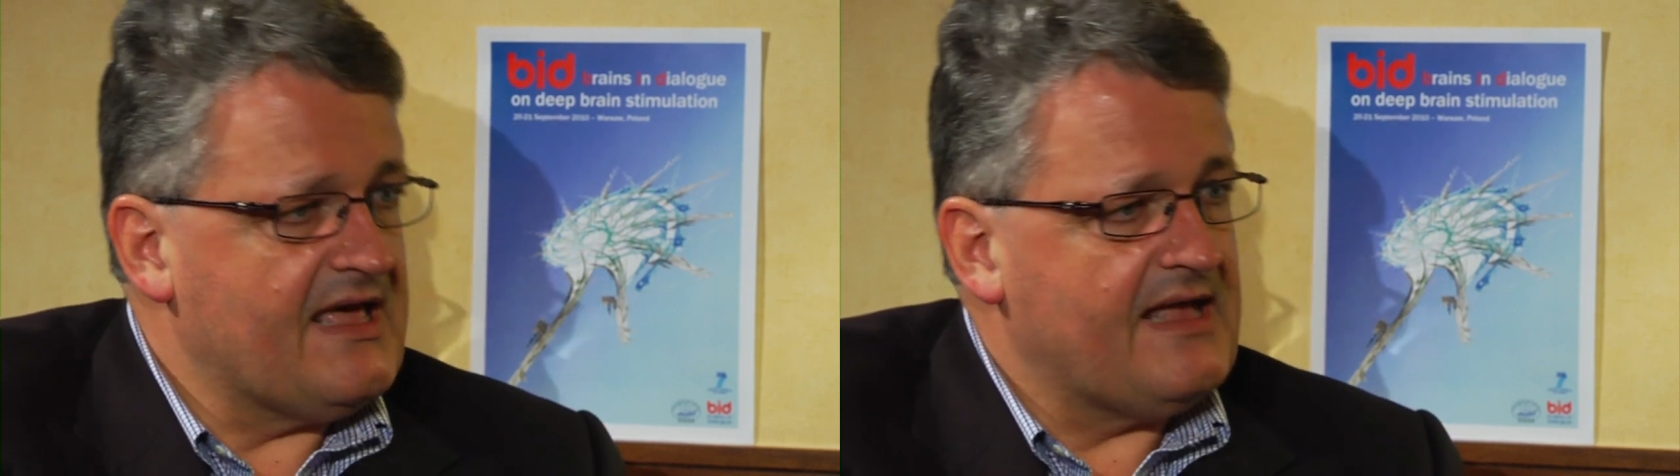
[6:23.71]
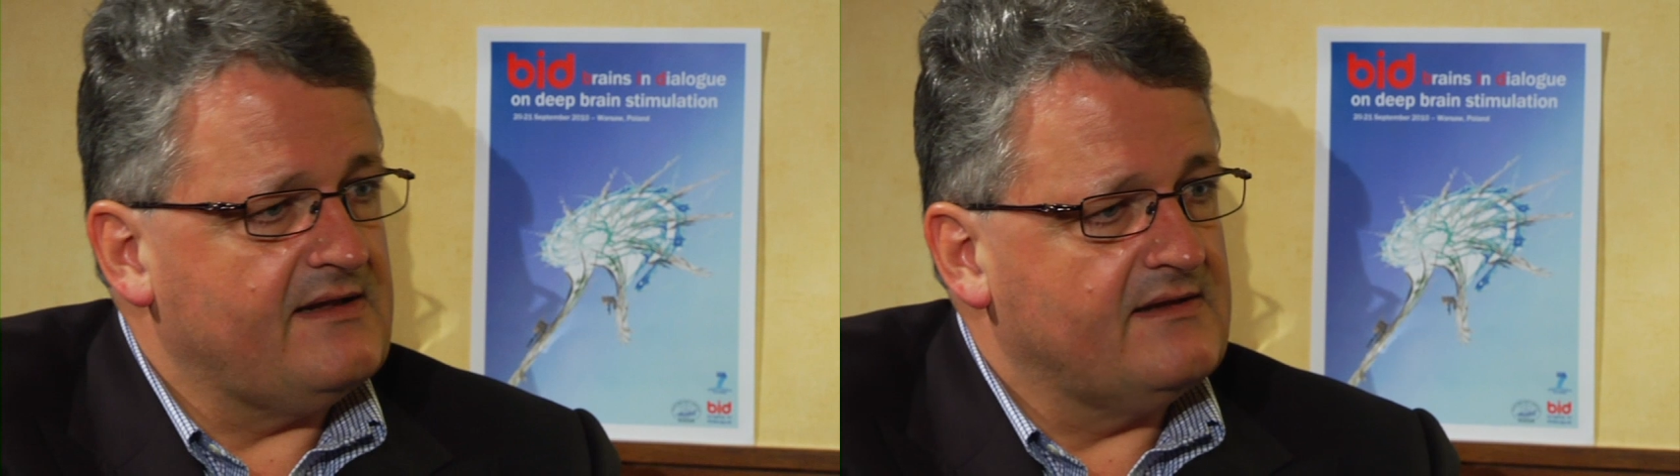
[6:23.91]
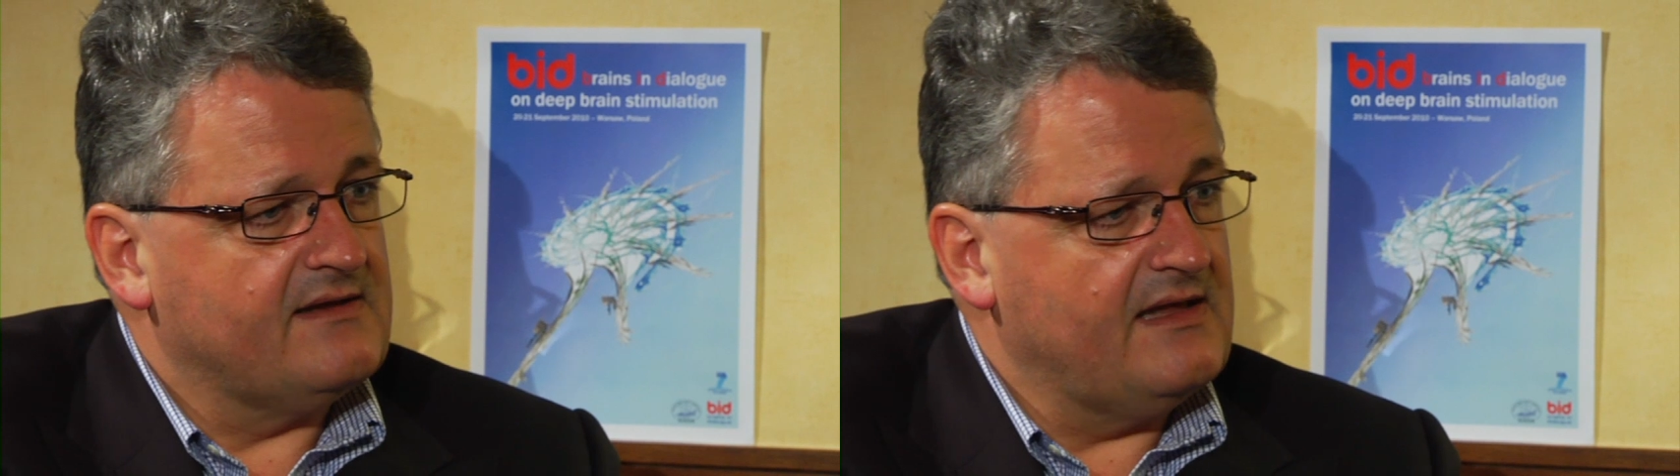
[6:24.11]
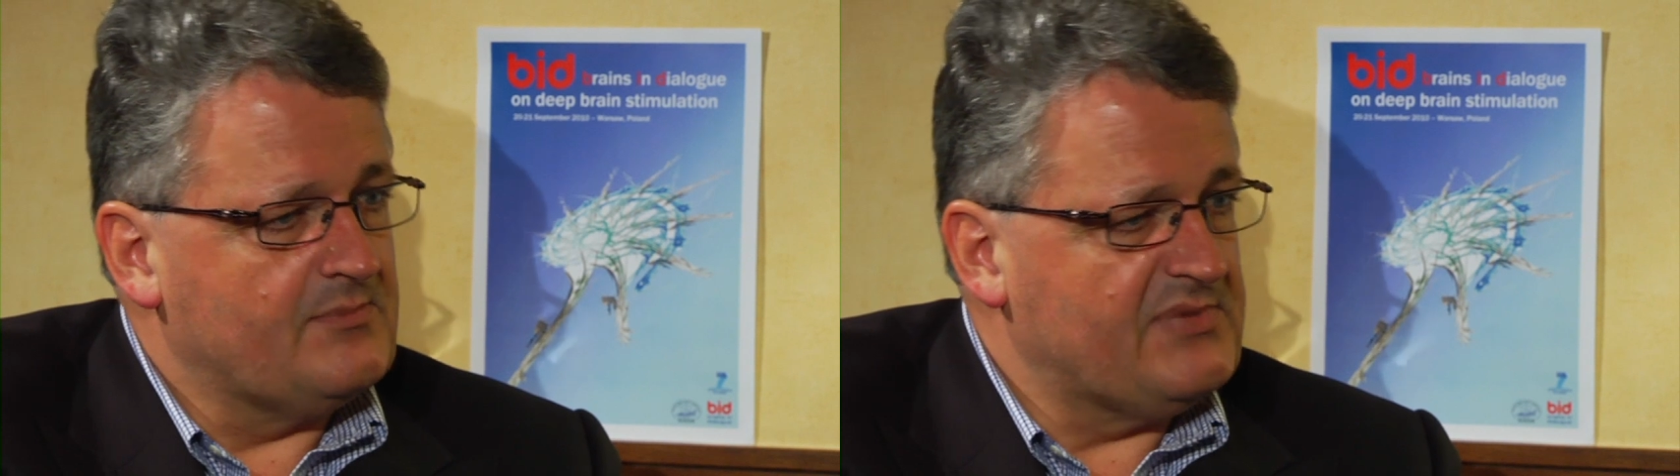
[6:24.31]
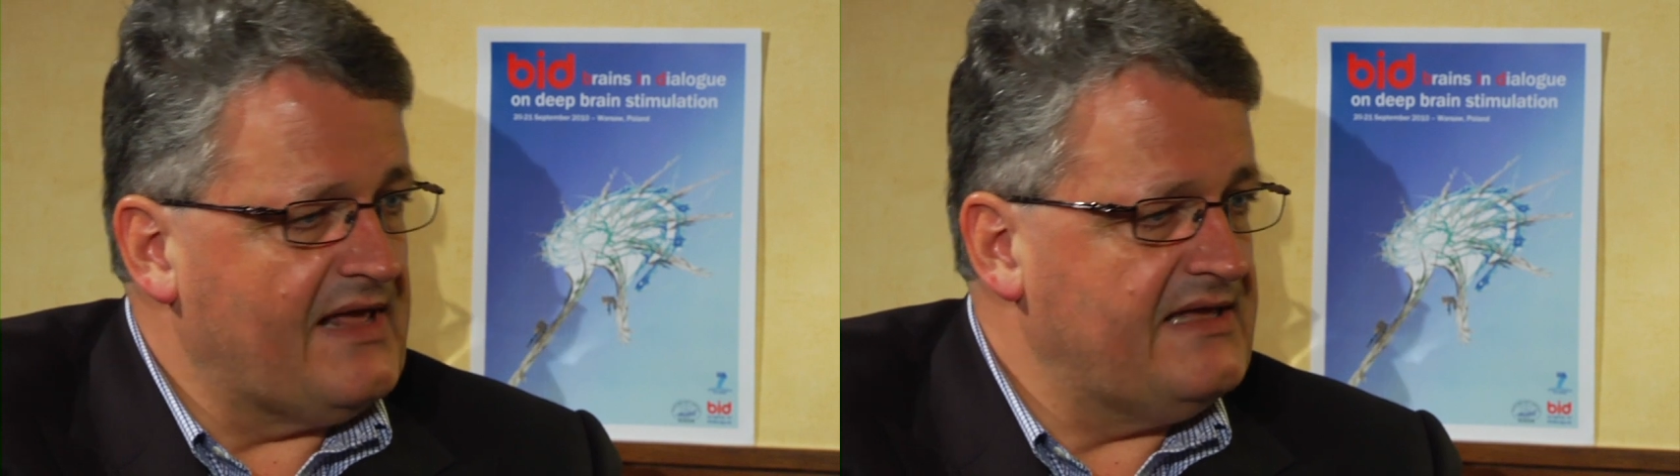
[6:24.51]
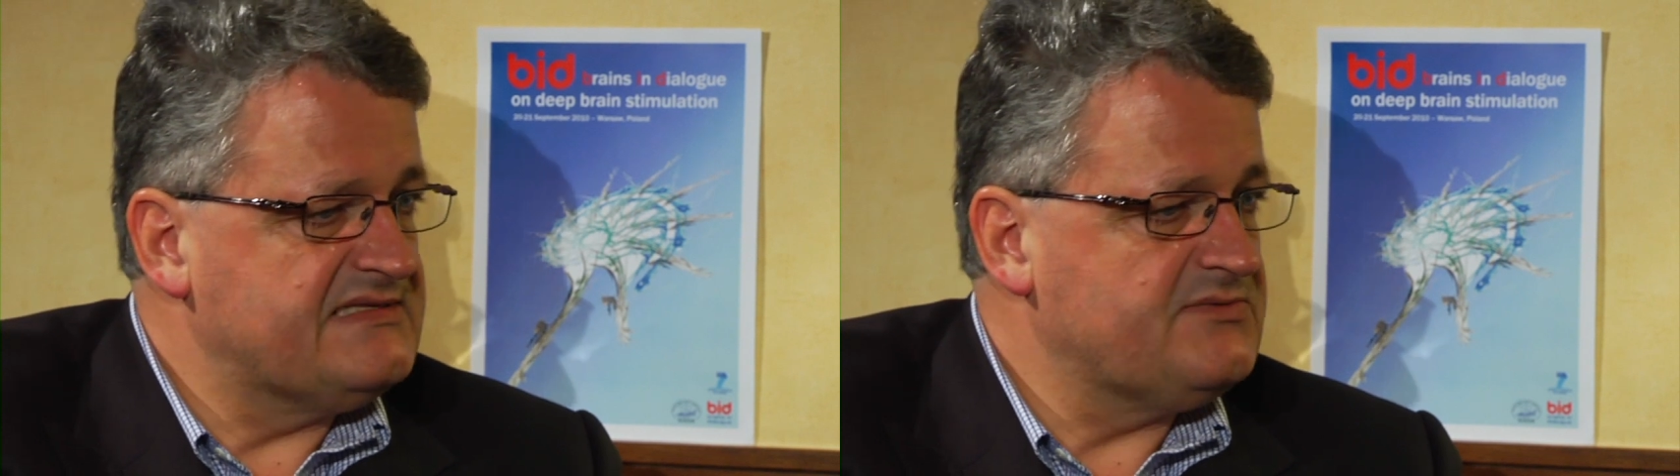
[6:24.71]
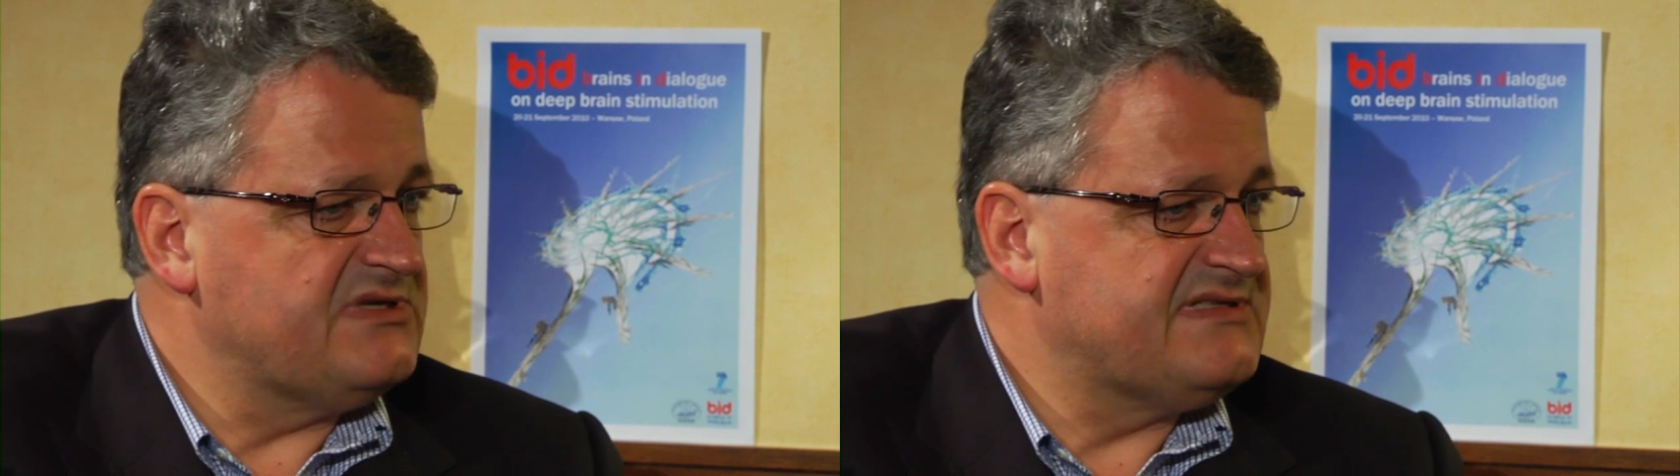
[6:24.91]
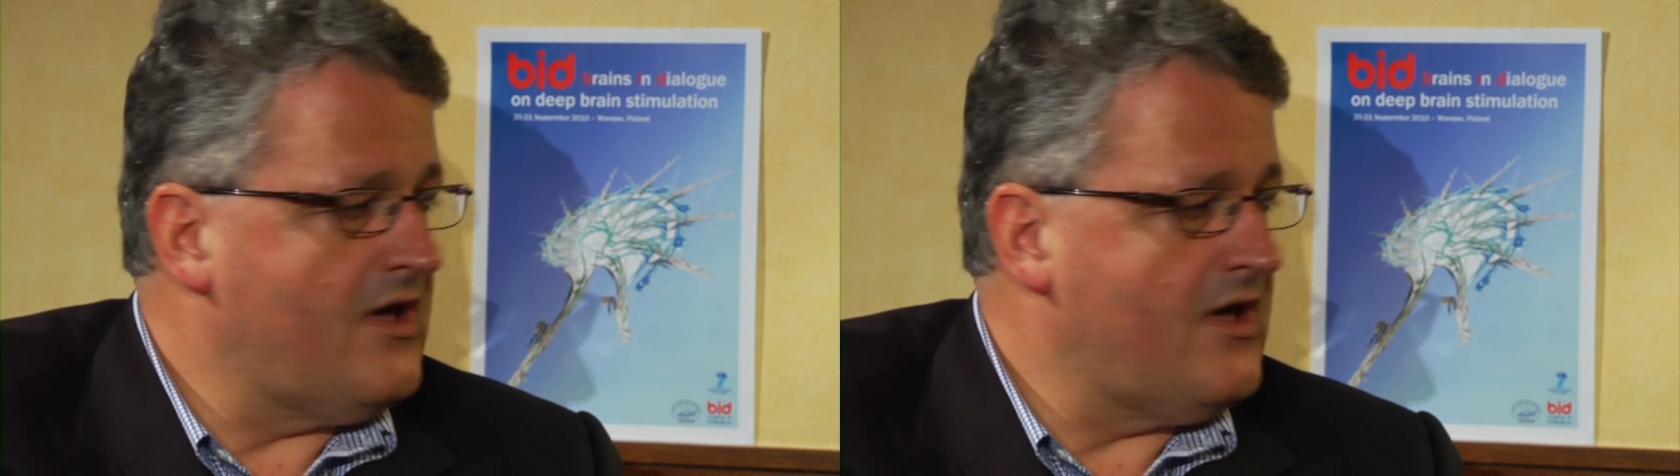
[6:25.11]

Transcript: and it plays with